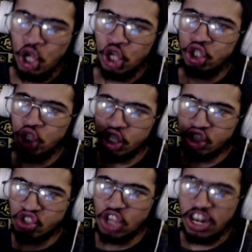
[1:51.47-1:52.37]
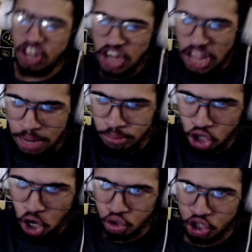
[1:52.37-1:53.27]
Just send the name,
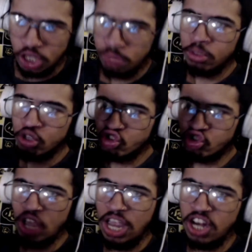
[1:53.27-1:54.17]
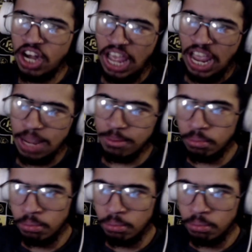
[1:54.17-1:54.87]
Joji. Send the name.